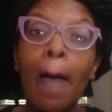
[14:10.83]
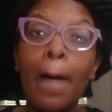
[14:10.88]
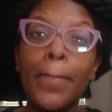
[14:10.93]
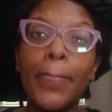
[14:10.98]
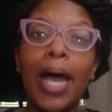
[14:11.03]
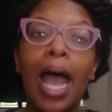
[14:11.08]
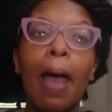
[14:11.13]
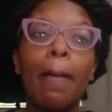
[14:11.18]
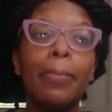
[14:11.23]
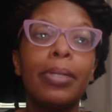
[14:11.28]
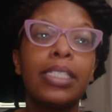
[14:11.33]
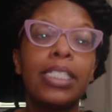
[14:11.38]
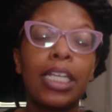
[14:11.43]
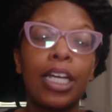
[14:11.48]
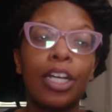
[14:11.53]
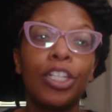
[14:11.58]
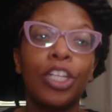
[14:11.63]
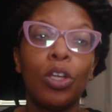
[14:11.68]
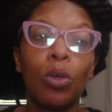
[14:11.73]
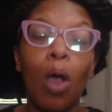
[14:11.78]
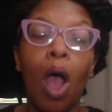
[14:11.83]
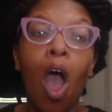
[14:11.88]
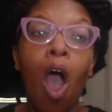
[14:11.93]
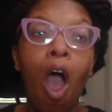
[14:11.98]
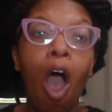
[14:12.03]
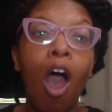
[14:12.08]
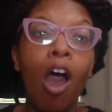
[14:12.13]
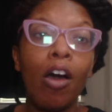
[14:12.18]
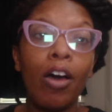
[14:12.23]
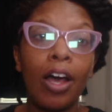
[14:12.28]
but i'm gonna tell you
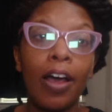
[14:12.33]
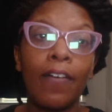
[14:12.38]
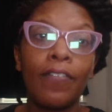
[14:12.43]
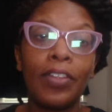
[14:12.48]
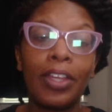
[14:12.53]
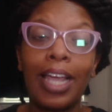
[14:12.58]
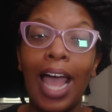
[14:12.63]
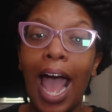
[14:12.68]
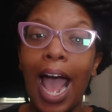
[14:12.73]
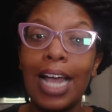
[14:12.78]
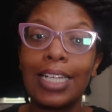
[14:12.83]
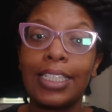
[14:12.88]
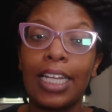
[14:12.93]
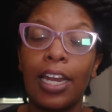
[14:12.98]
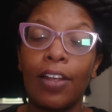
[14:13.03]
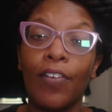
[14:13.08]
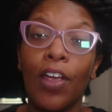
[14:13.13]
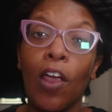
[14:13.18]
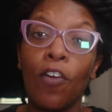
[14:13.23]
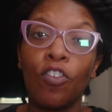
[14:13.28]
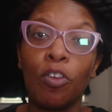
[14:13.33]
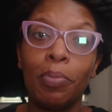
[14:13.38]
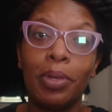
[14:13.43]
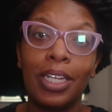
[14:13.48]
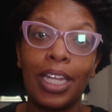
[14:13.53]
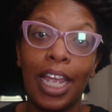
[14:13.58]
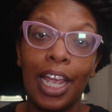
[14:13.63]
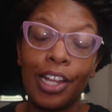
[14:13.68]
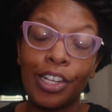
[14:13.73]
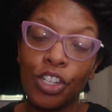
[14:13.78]
all of the guys that have ever
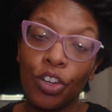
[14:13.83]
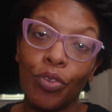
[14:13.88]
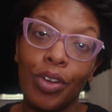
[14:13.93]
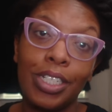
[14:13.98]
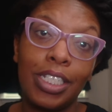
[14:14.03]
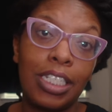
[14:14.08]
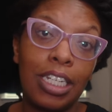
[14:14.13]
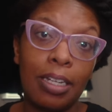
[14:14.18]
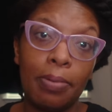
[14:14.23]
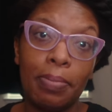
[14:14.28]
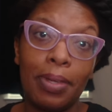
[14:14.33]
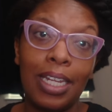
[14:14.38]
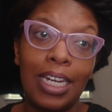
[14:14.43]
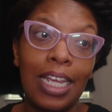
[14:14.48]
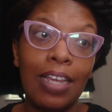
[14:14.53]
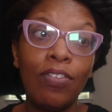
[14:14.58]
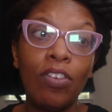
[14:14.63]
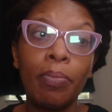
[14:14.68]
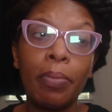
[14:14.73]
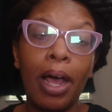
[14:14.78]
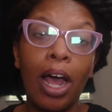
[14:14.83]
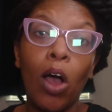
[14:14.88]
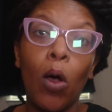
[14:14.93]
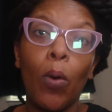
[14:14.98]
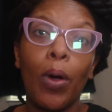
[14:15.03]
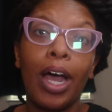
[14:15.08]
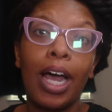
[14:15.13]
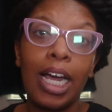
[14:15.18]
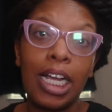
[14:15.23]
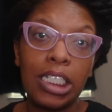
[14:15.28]
been interested in me and even my
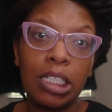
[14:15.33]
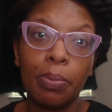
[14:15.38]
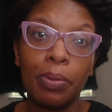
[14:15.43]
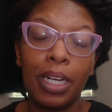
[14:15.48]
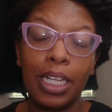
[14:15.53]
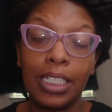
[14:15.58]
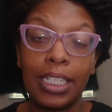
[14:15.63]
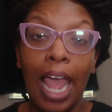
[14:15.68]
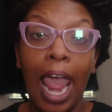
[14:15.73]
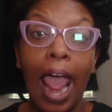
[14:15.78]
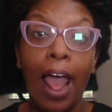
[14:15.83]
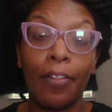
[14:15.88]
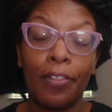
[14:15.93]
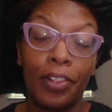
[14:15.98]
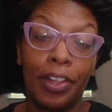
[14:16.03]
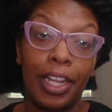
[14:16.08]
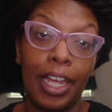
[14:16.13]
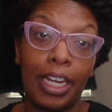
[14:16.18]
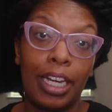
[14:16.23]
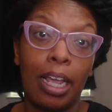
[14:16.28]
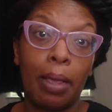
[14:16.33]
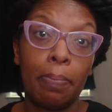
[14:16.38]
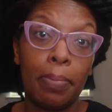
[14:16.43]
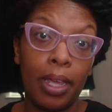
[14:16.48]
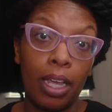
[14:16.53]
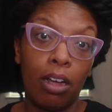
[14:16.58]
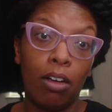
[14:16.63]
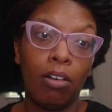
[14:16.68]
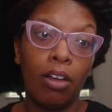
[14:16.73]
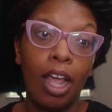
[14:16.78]
own husband is athletic
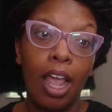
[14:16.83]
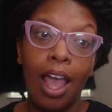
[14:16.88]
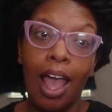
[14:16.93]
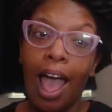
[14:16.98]
build